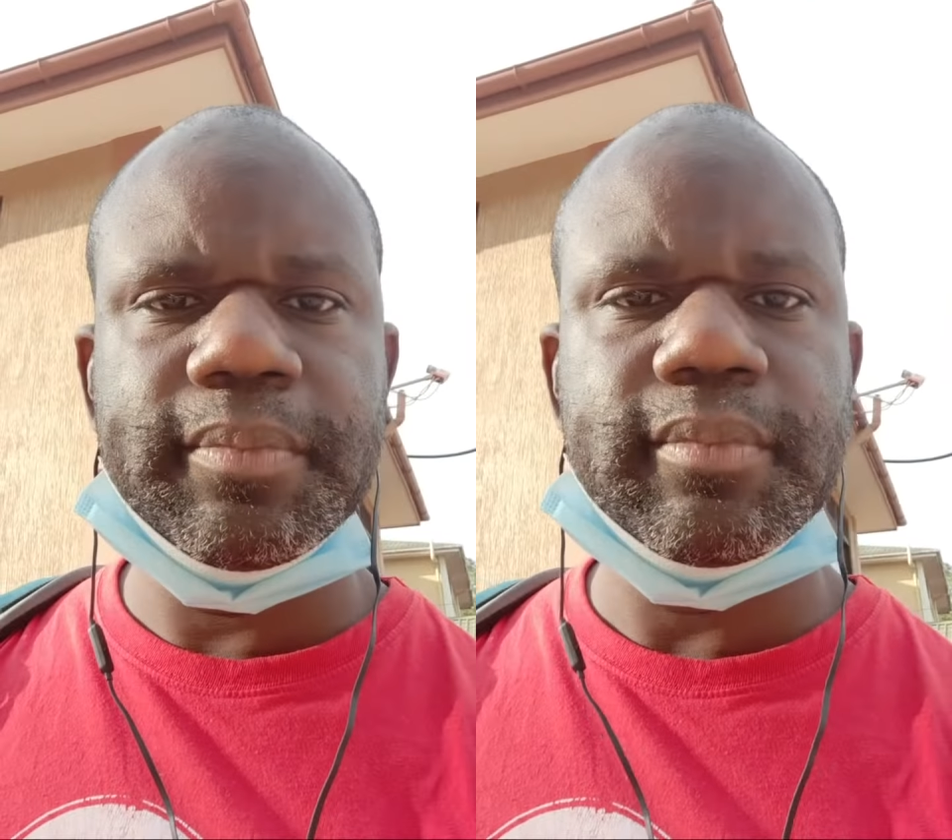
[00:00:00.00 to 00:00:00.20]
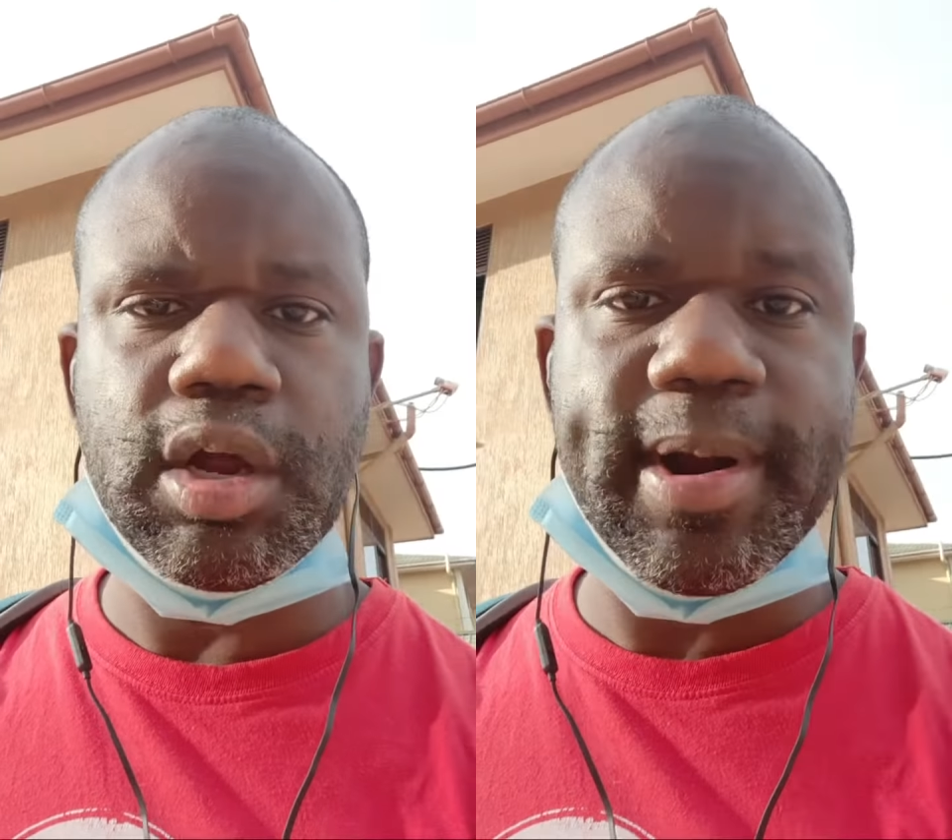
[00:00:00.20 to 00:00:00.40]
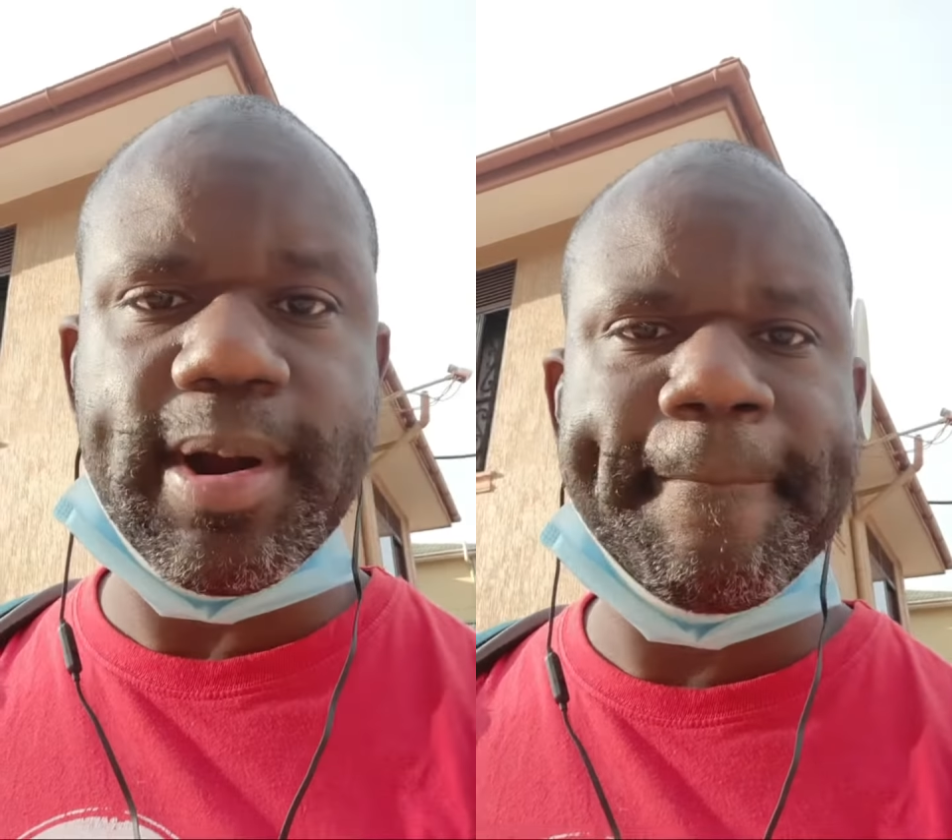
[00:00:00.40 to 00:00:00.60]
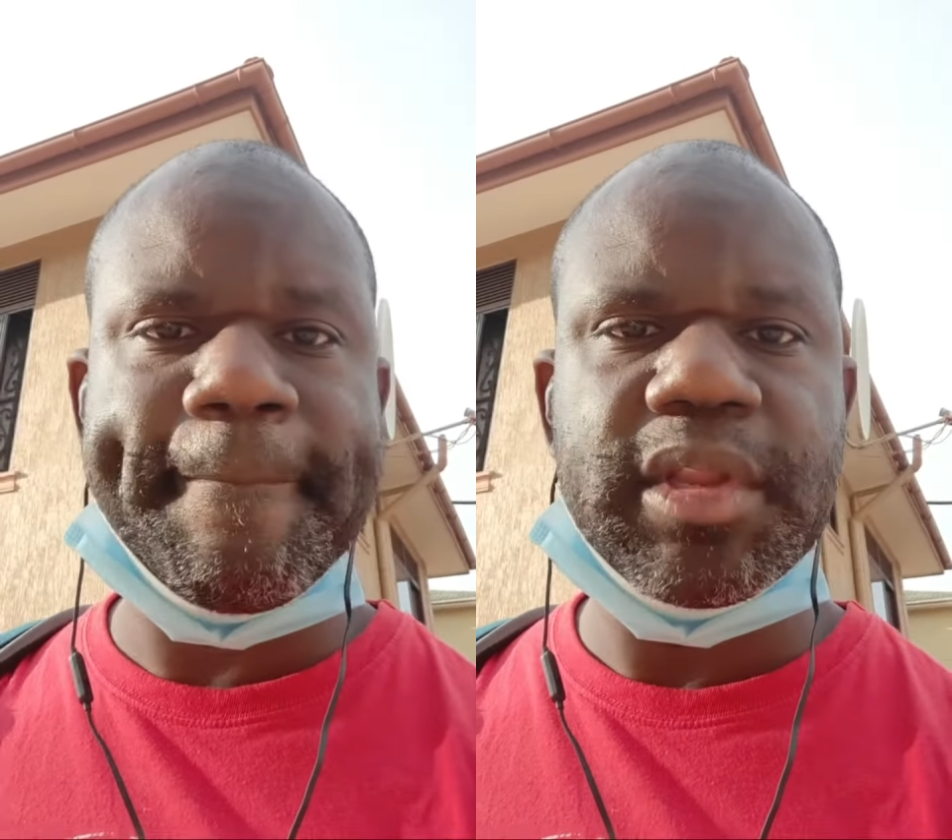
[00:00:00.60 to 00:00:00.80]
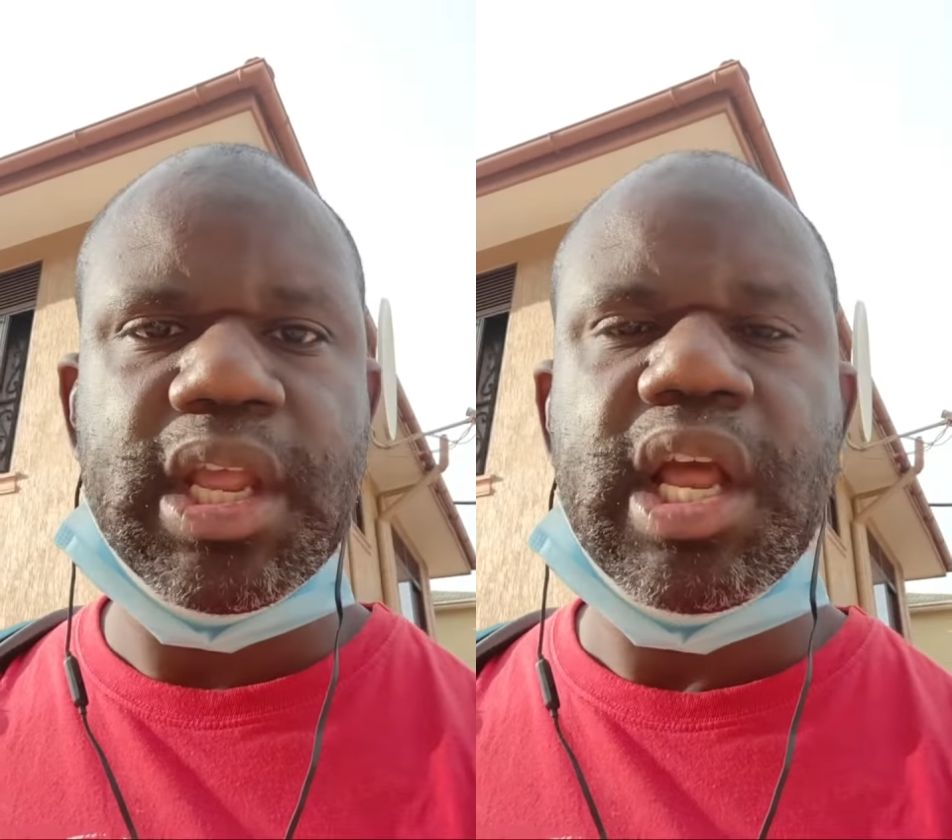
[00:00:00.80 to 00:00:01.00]
All right.
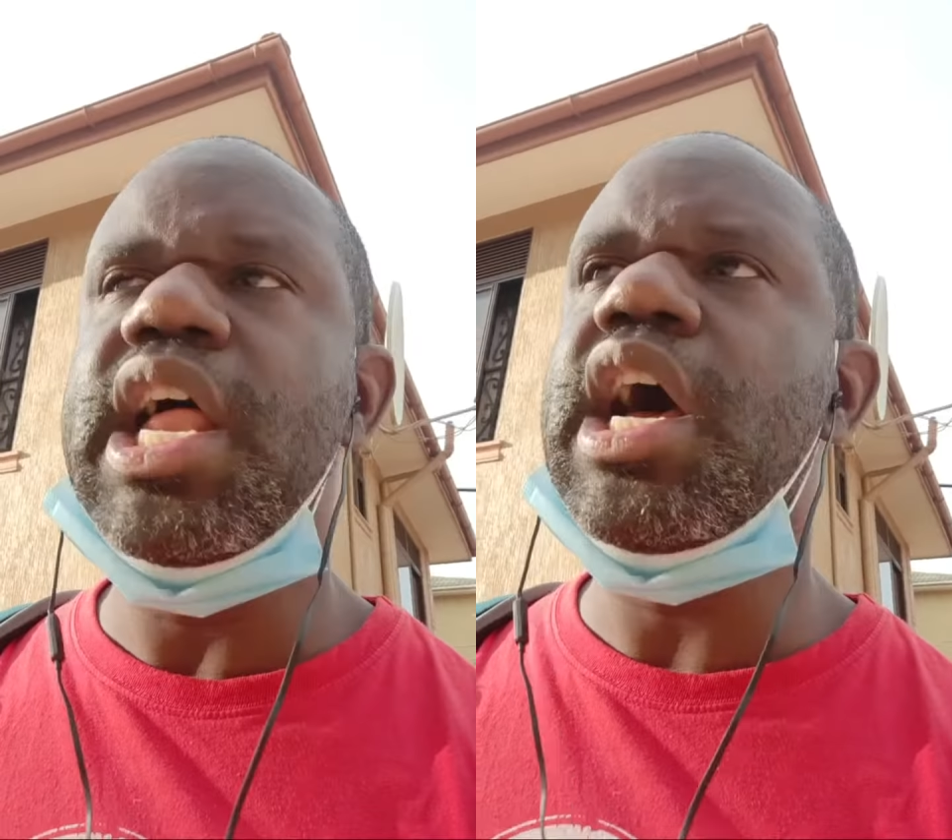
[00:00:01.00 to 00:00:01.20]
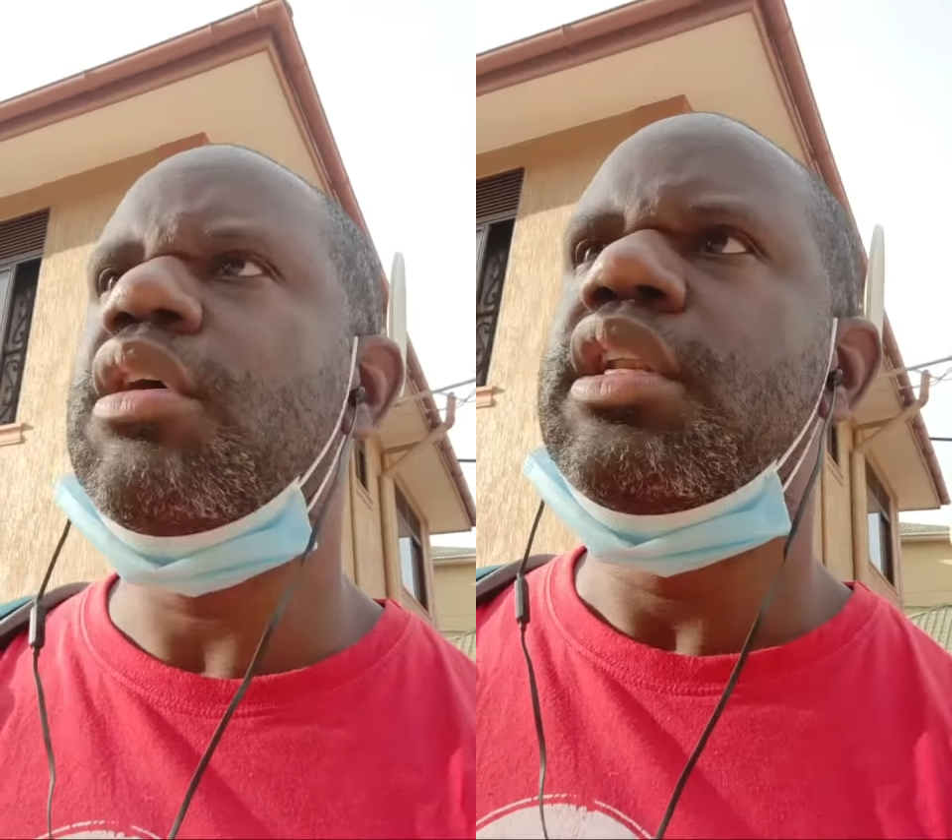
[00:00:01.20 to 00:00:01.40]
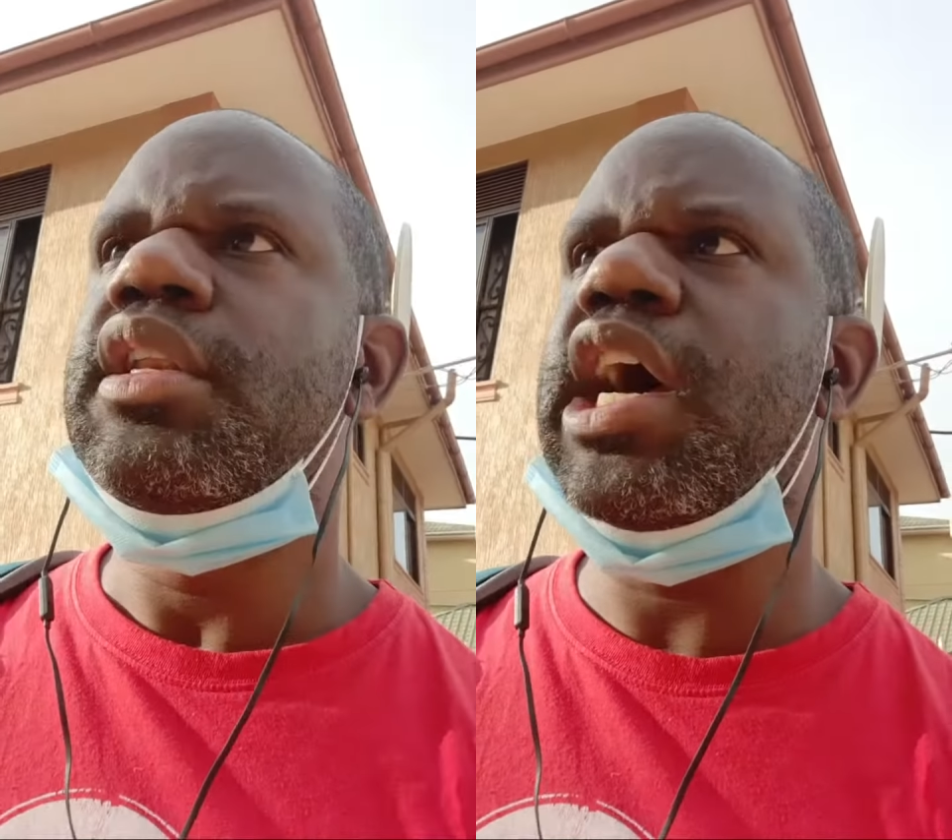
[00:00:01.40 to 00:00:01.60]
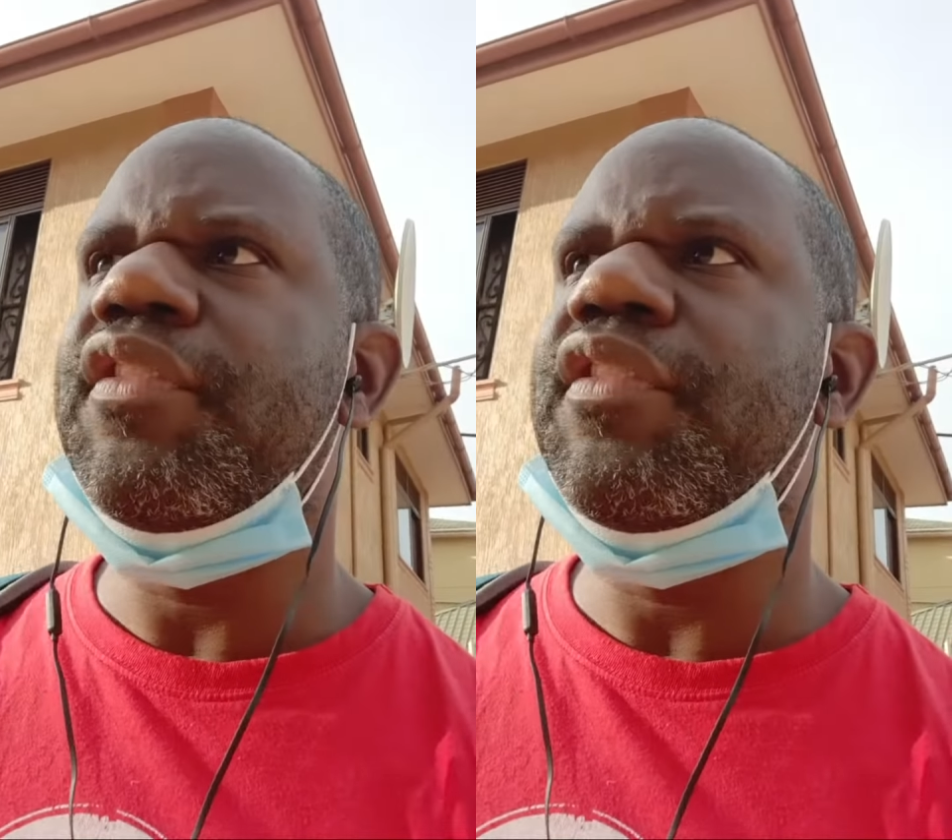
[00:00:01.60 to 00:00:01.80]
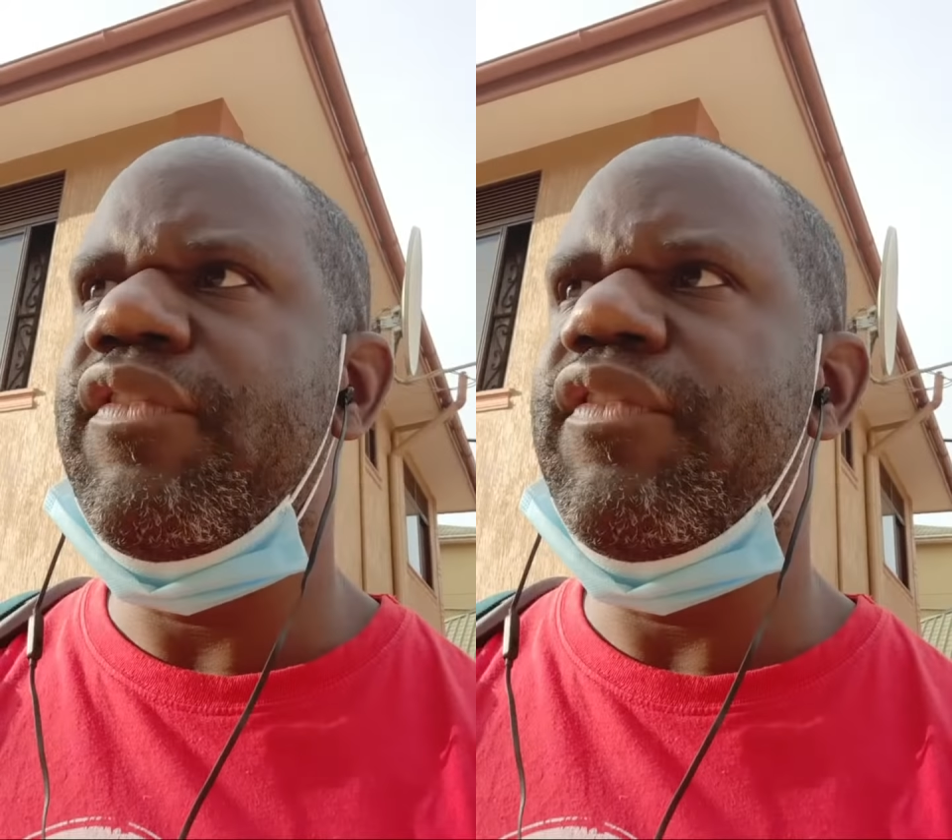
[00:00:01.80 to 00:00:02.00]
Now
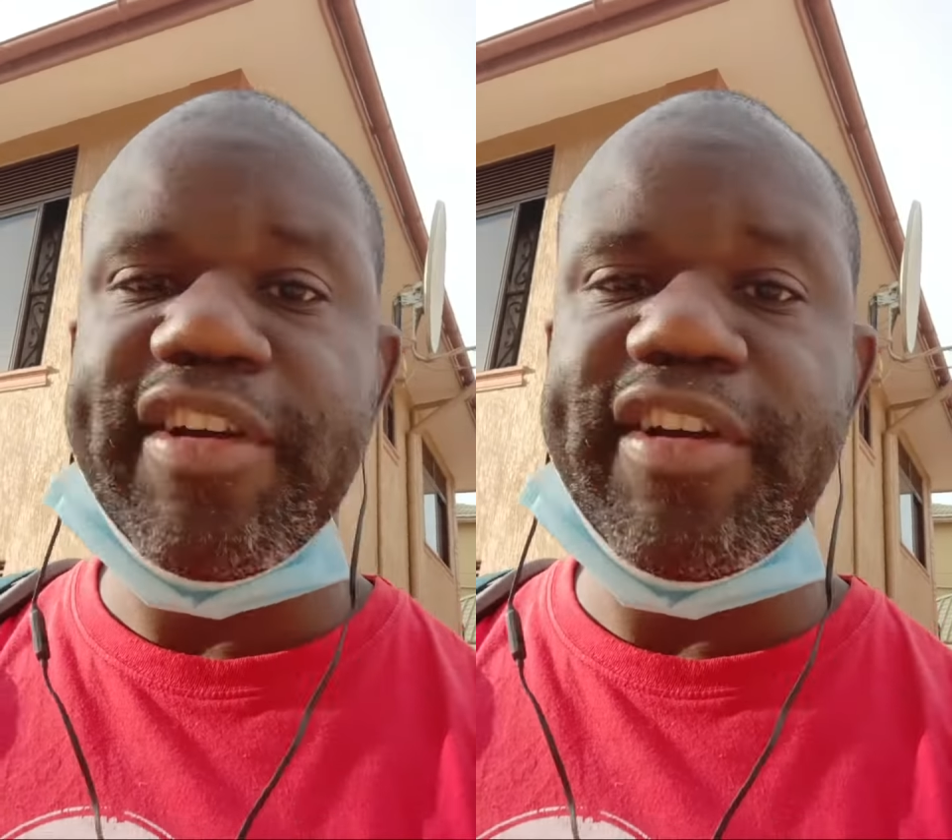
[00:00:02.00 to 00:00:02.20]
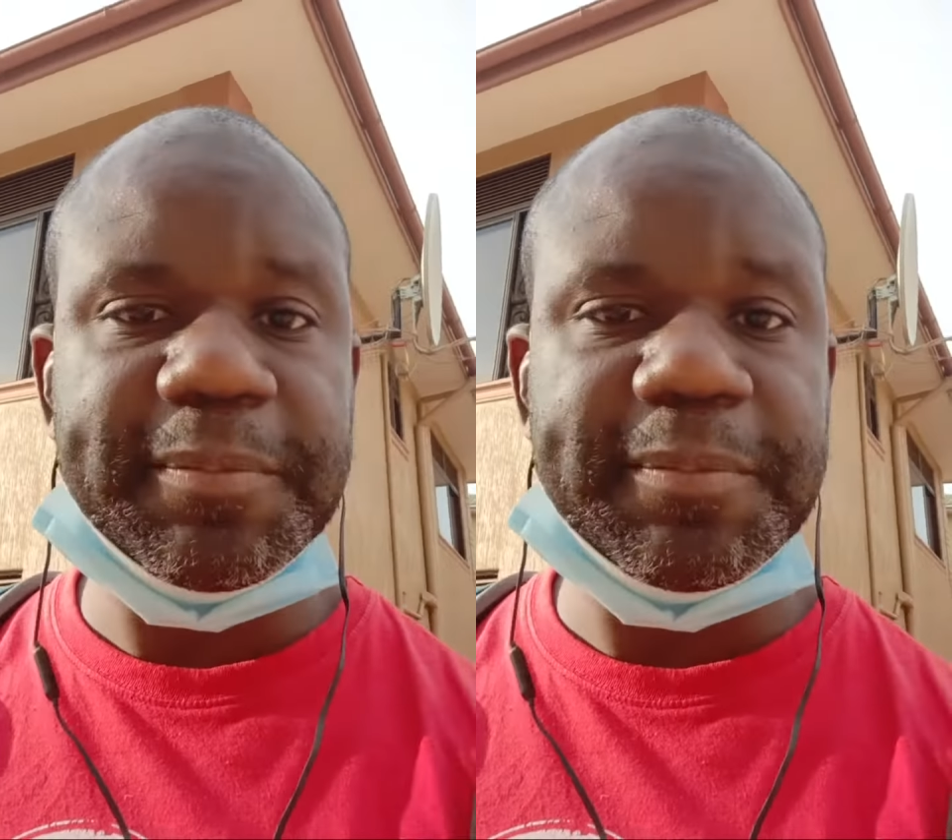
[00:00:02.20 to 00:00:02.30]
the investment